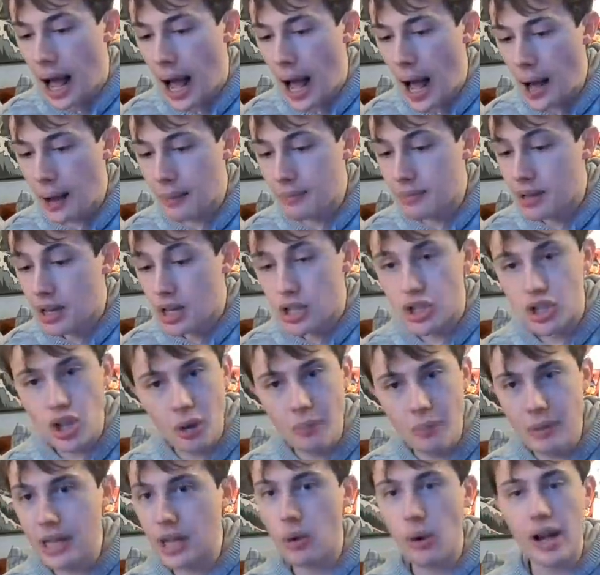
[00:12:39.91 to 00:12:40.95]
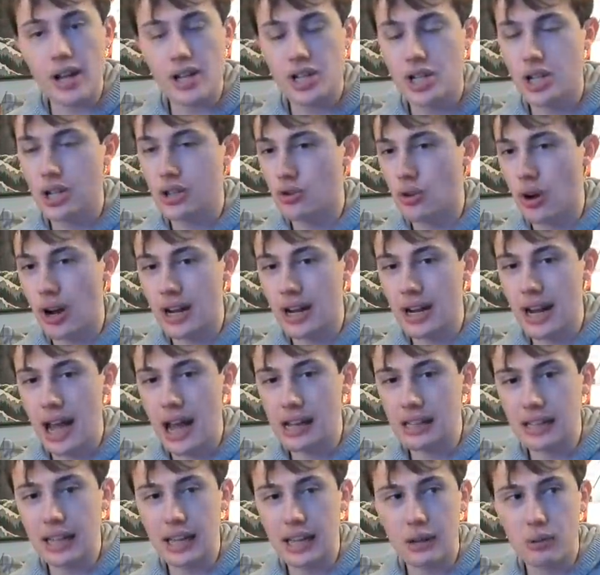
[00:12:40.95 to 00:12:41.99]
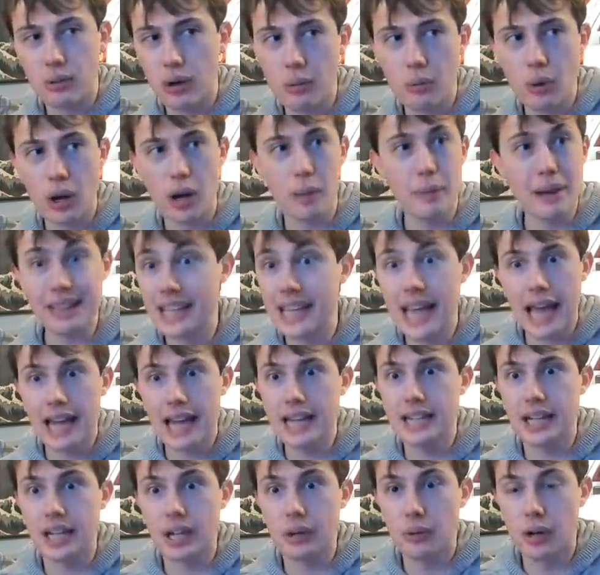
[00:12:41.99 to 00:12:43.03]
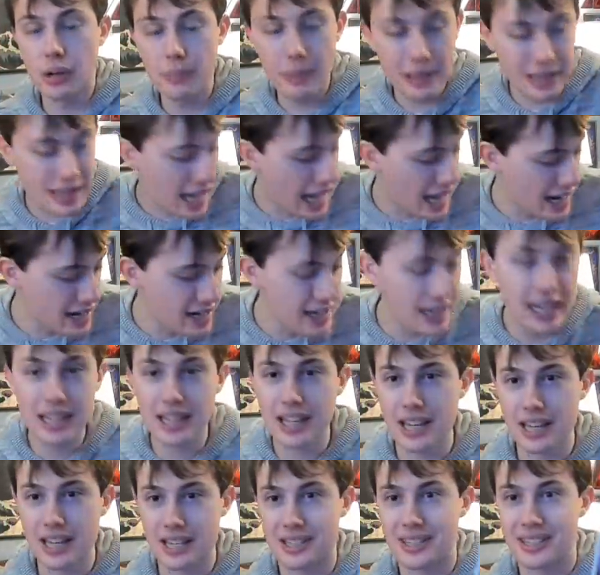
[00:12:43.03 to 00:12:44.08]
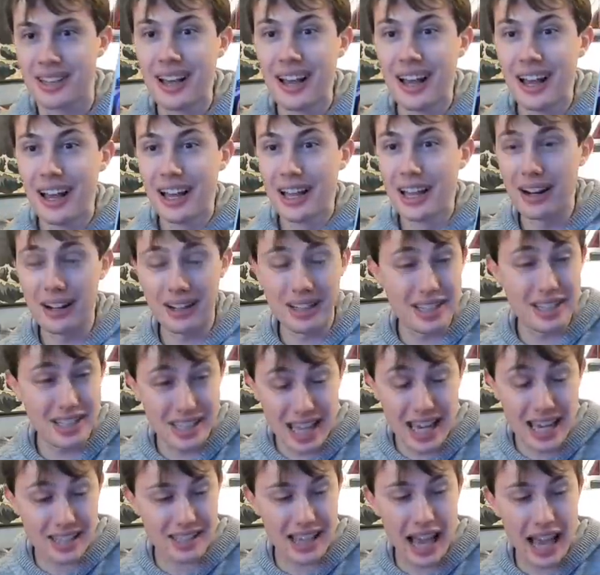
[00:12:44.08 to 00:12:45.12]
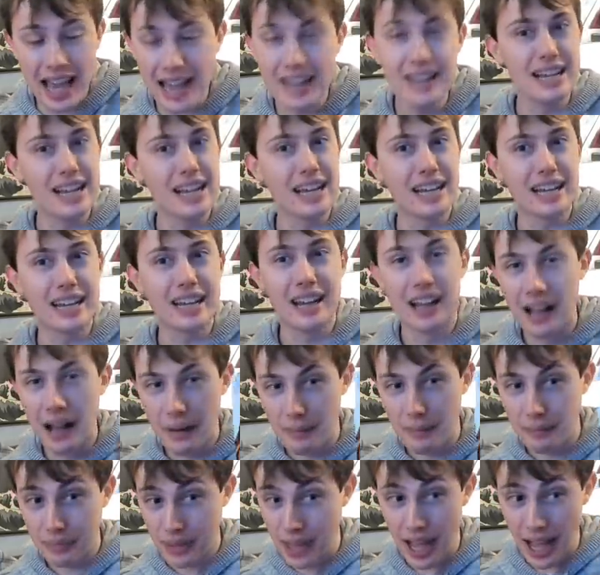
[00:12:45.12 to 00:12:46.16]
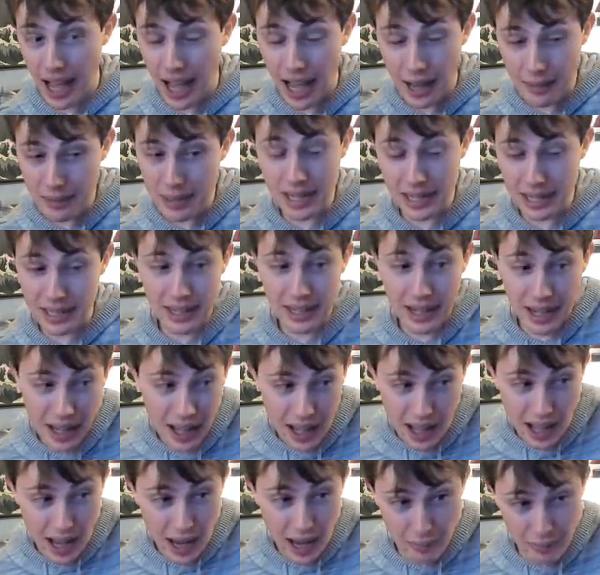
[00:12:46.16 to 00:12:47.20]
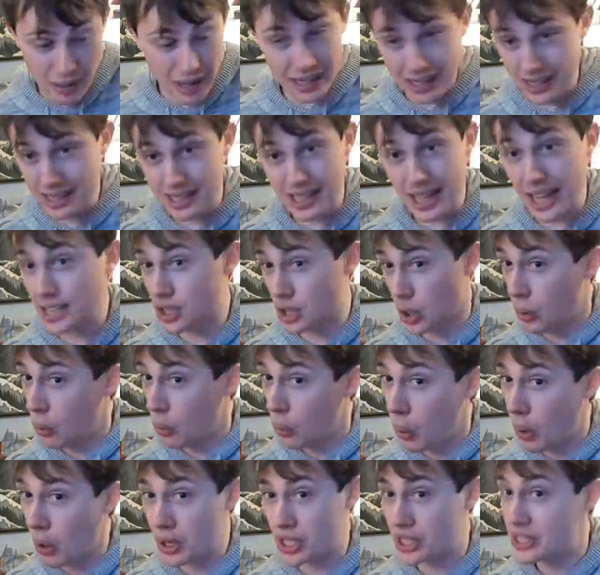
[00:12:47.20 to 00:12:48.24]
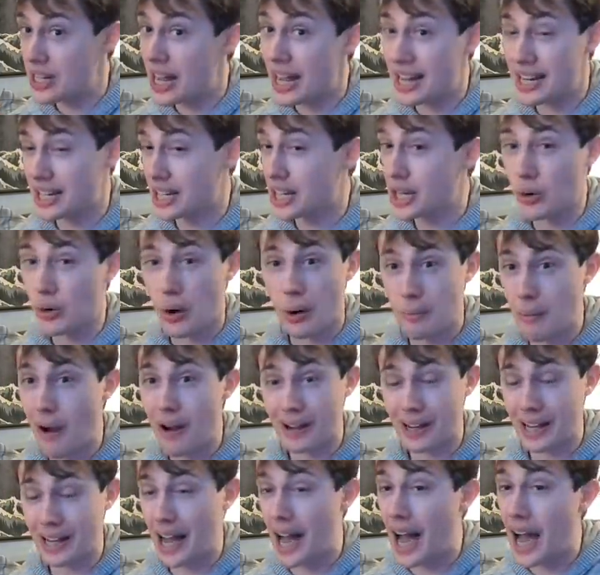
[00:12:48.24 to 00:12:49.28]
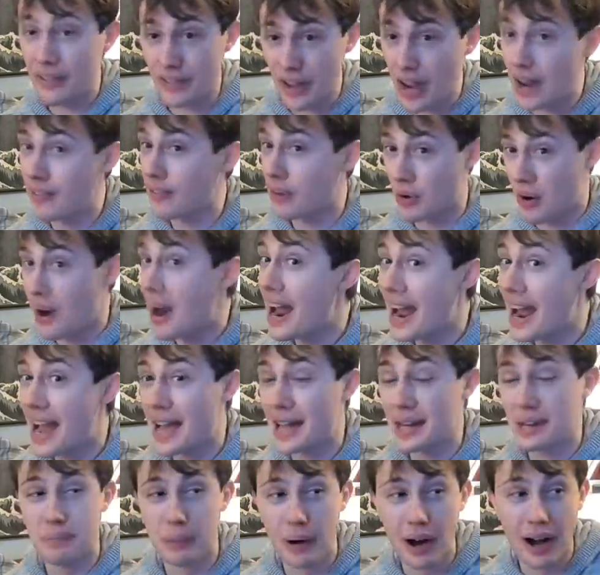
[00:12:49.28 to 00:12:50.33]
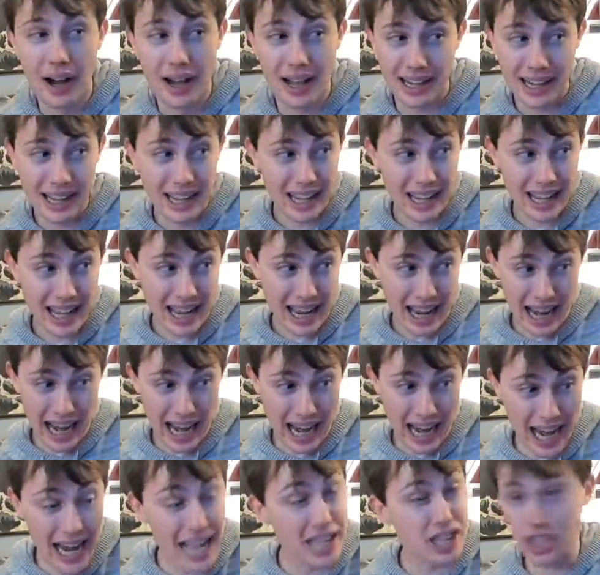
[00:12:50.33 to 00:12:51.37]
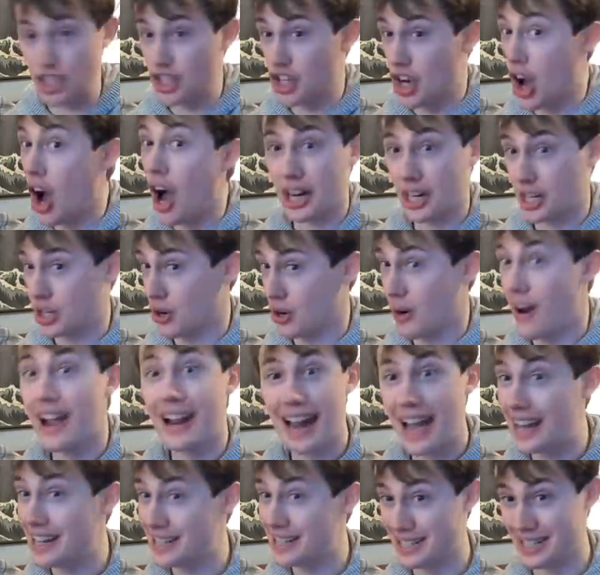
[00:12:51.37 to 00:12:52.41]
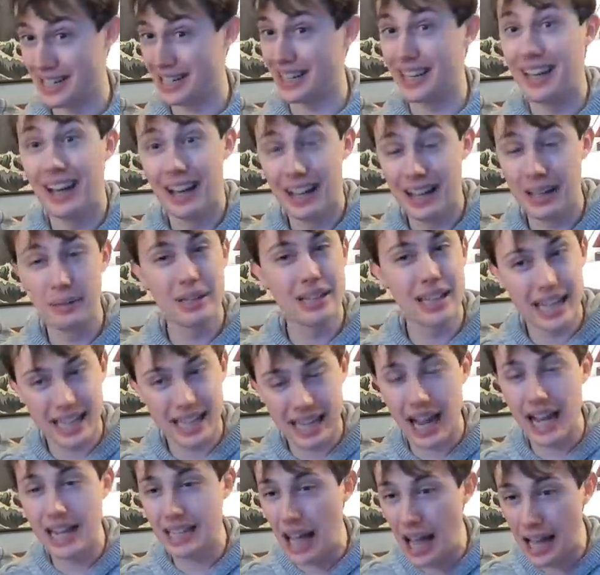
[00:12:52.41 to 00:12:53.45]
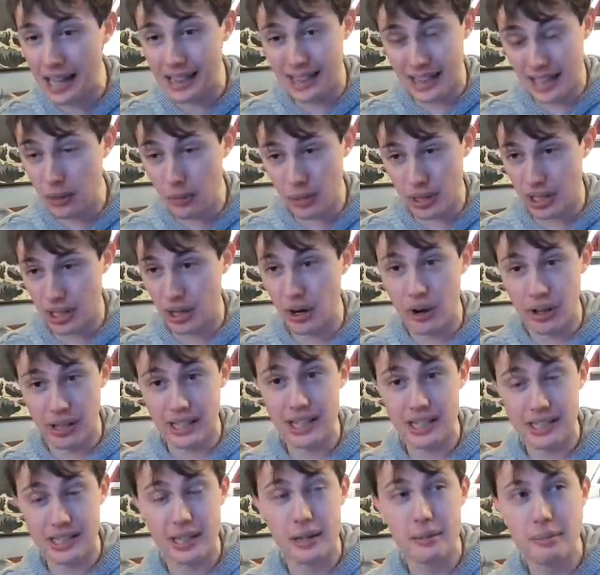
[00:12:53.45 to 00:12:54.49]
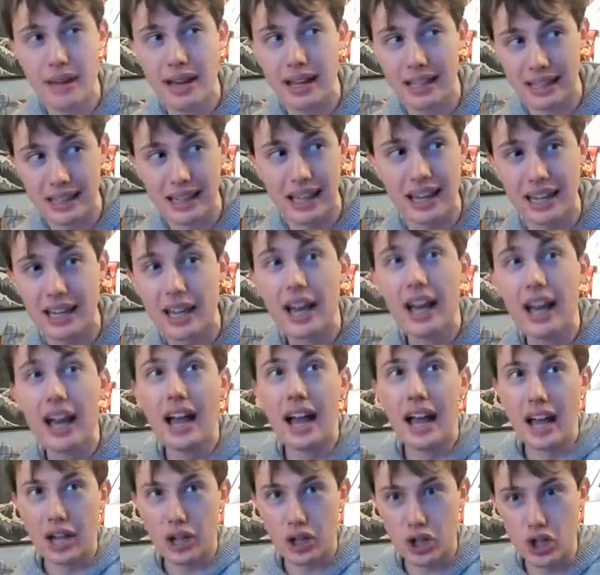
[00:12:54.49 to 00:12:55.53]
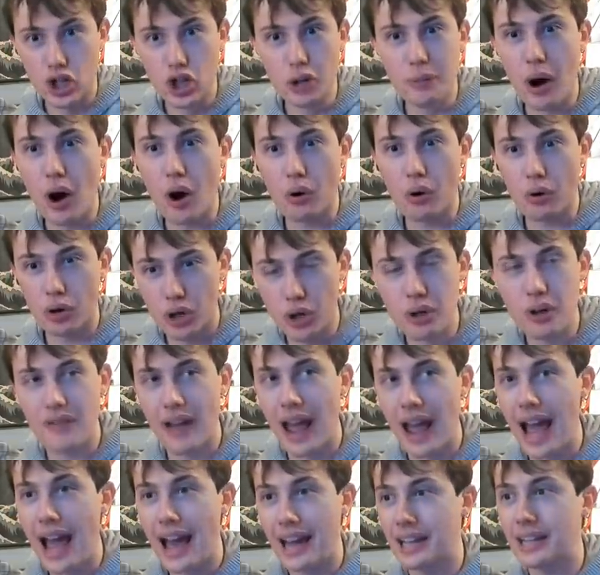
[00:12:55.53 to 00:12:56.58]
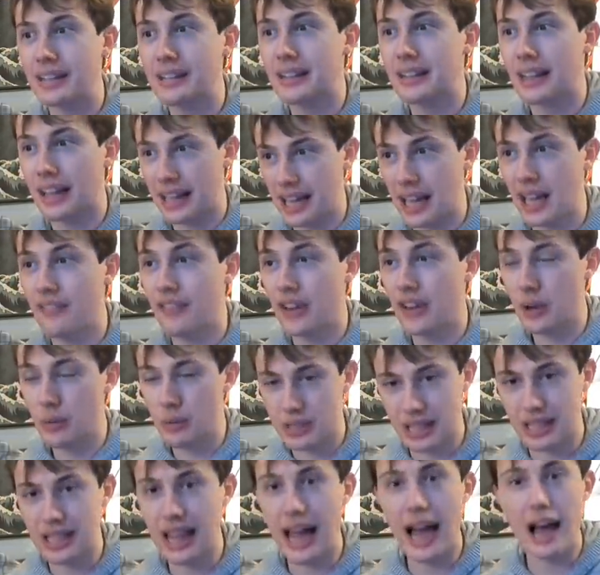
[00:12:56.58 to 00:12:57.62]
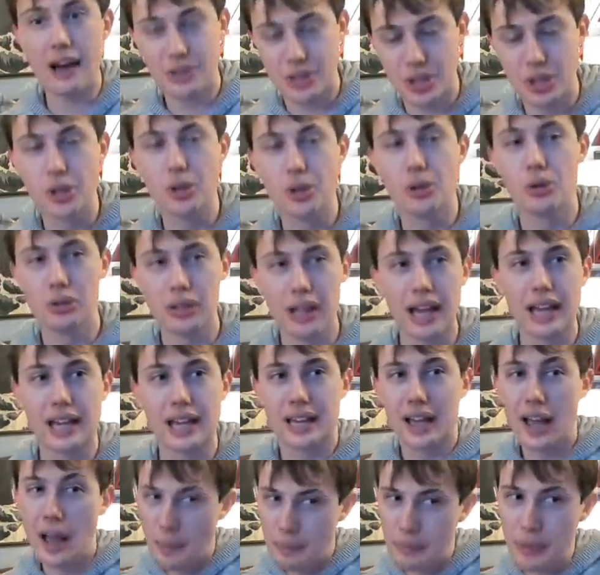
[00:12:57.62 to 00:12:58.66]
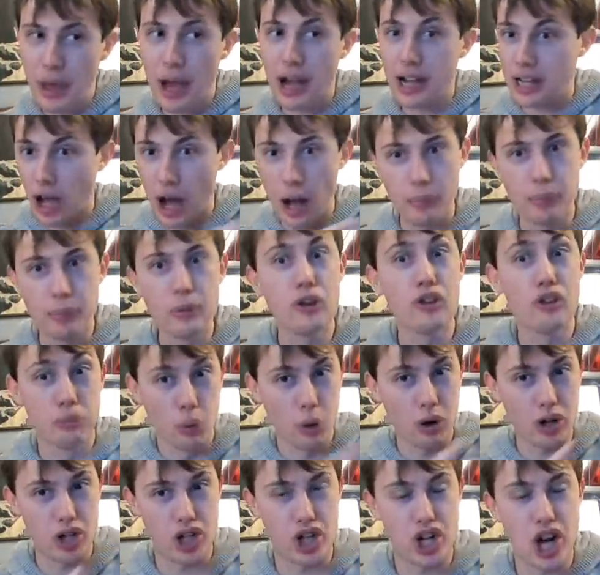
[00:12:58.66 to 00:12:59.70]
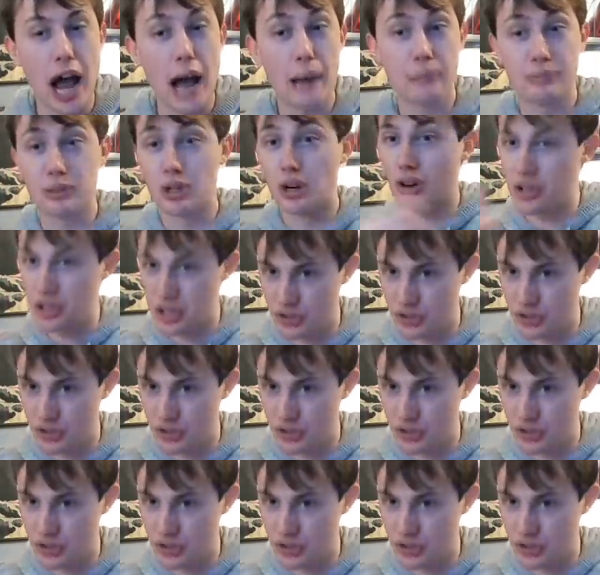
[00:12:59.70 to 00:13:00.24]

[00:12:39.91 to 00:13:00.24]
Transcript: Um, so many questions right now. Like, what, what about the ending? What about the ending of this? You know, because this ending, I mean, I'm not going to say it's the worst ending to a manga I've ever read, but it's not a great ending. I mean, like, I, I think we can all at least admit, like, Kubo could have added, like, if he was allowed to, like, a couple of more chapters